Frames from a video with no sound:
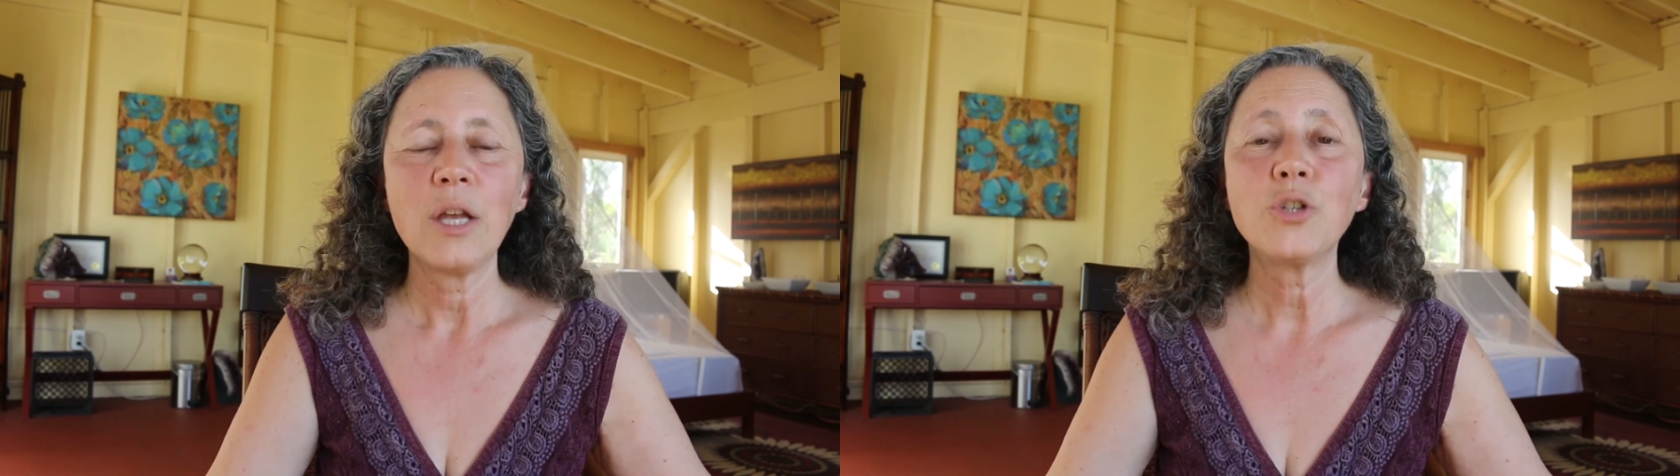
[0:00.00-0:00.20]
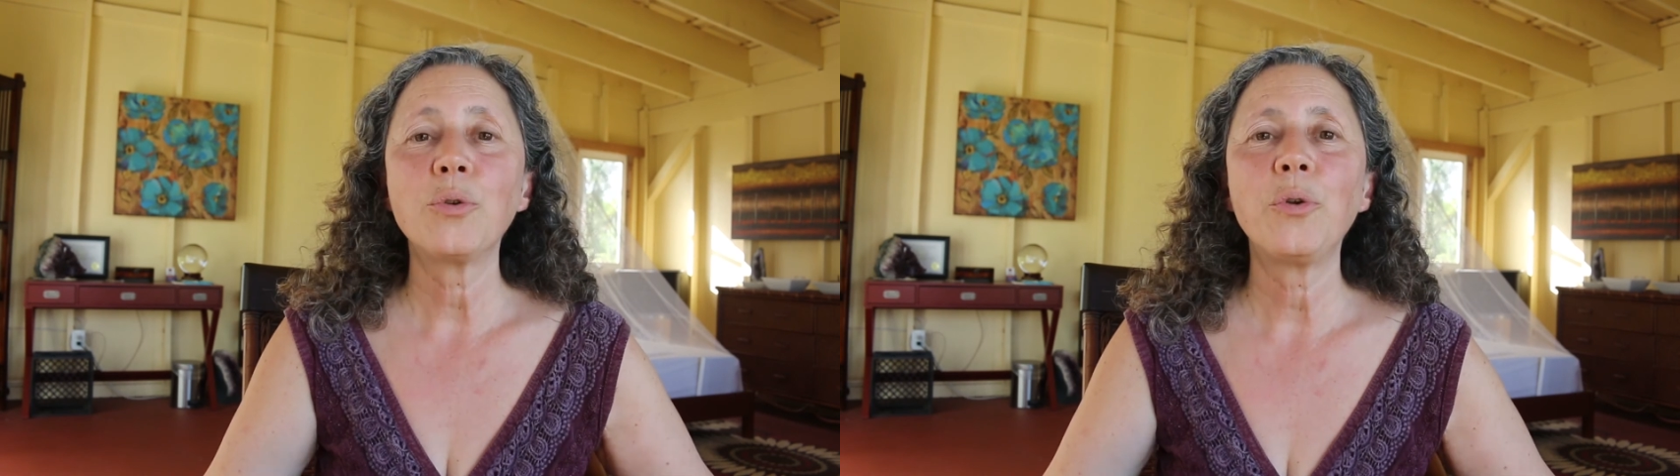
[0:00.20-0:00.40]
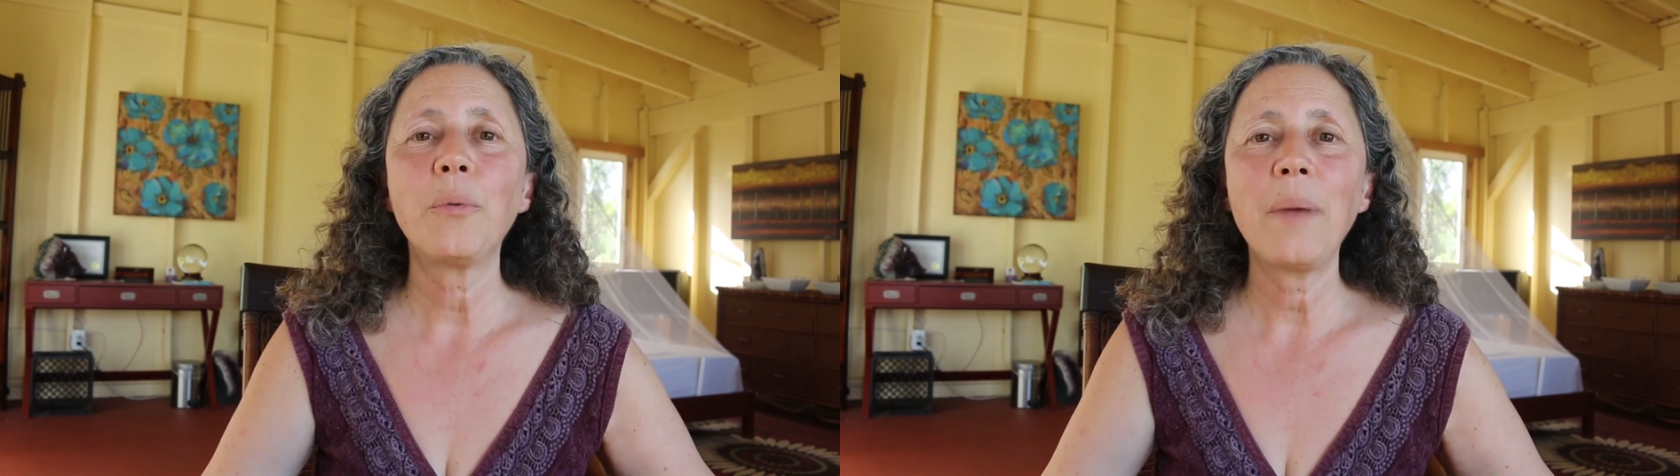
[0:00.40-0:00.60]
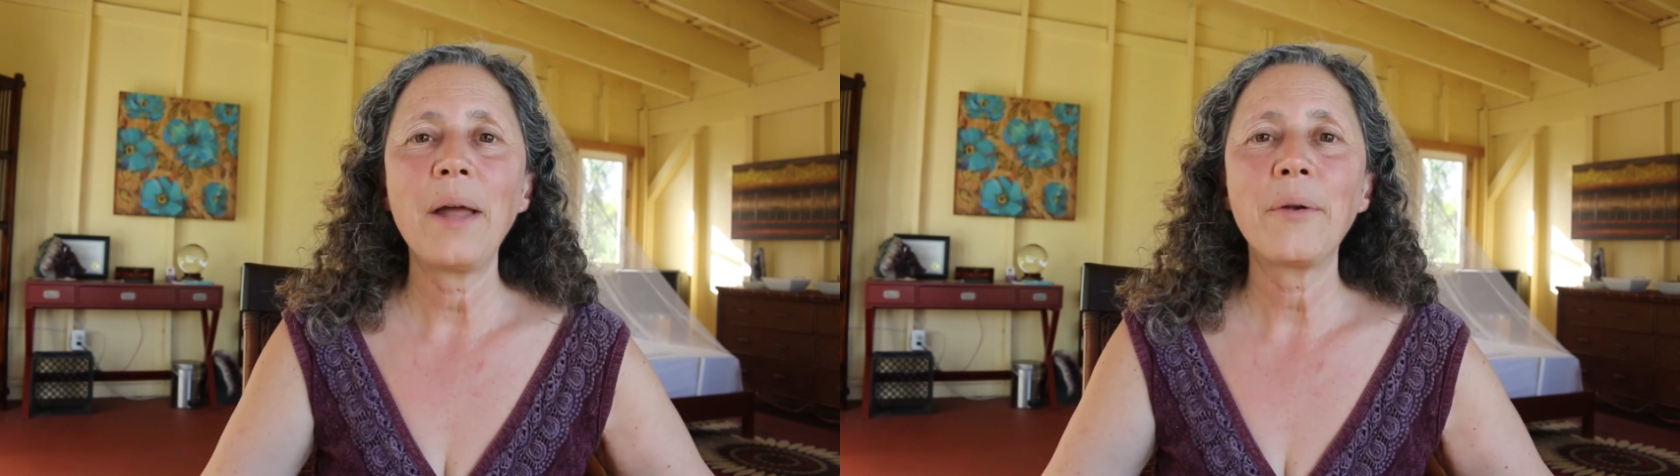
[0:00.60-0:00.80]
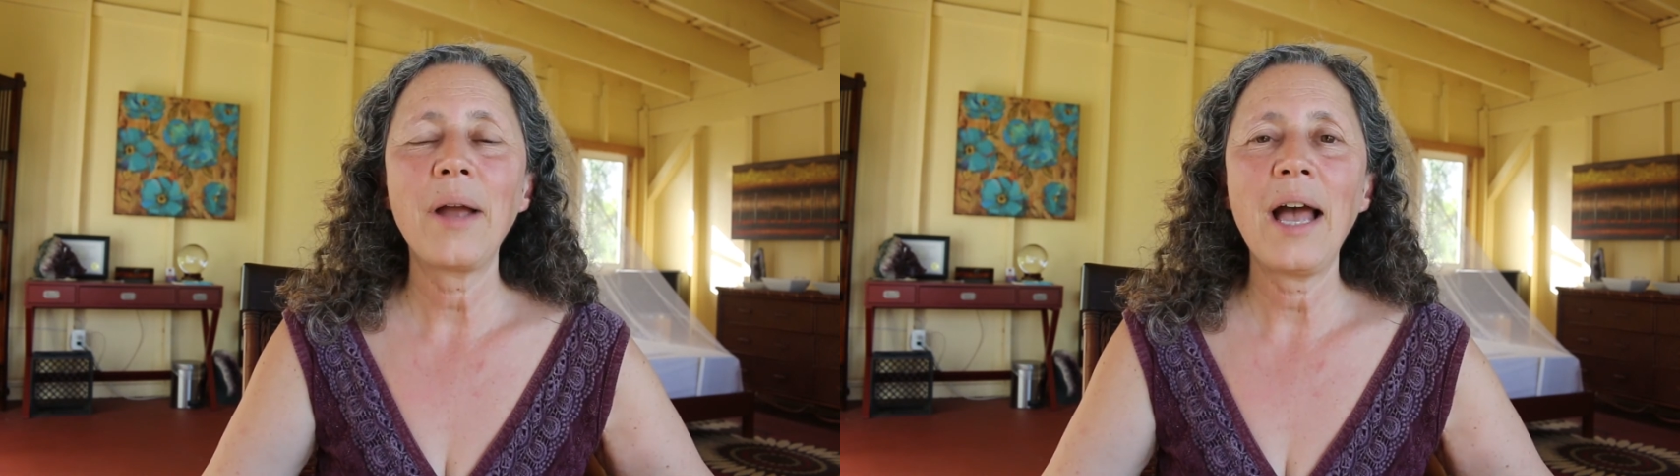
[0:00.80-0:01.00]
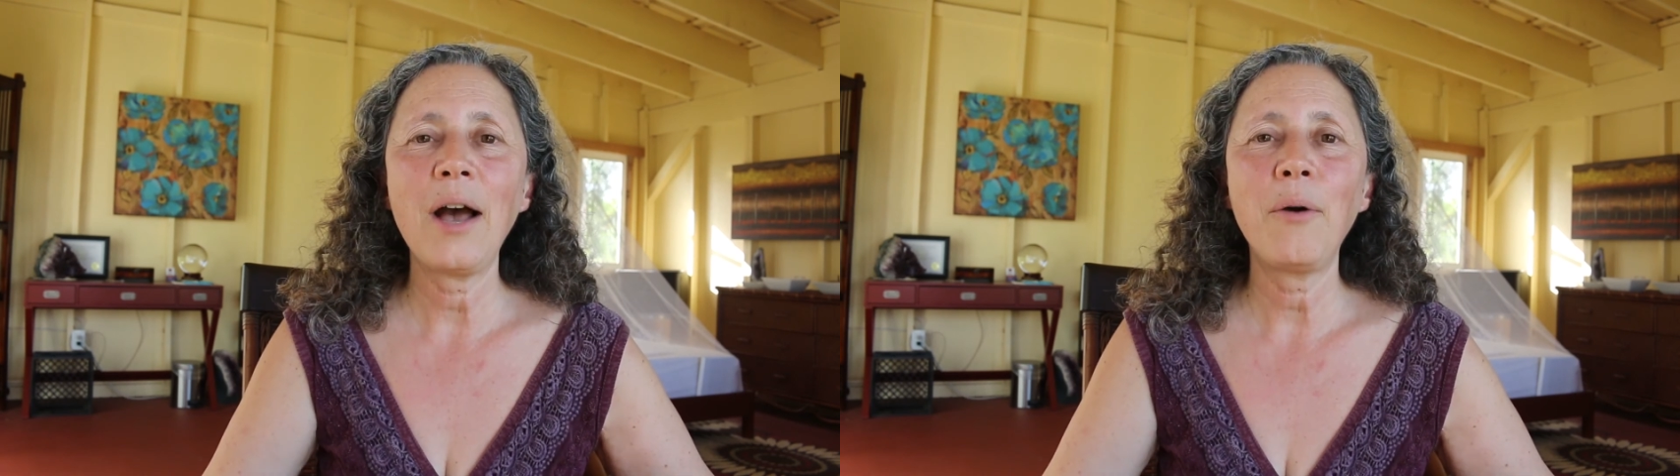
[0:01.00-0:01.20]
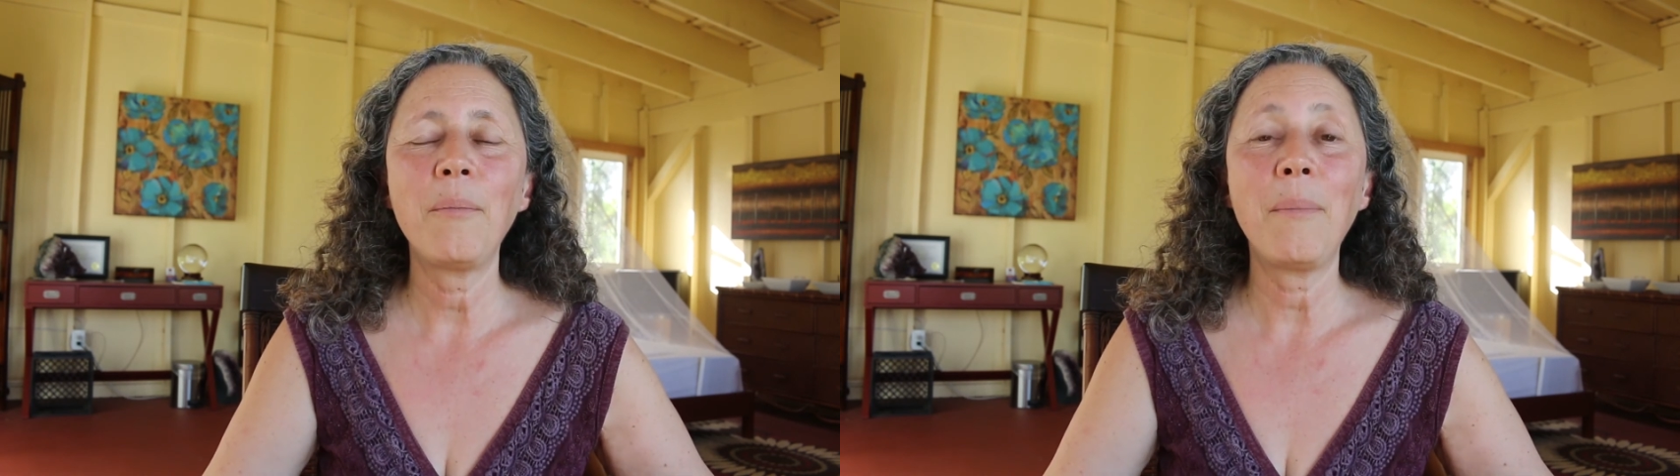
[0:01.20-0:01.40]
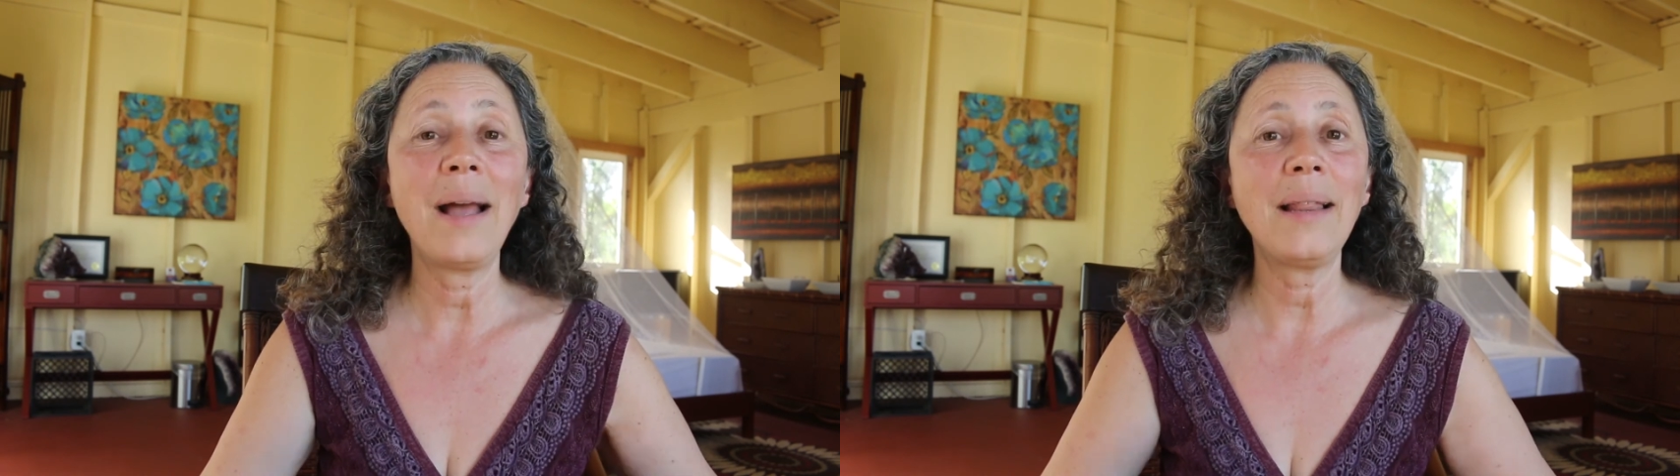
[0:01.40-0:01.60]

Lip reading: So no matter how my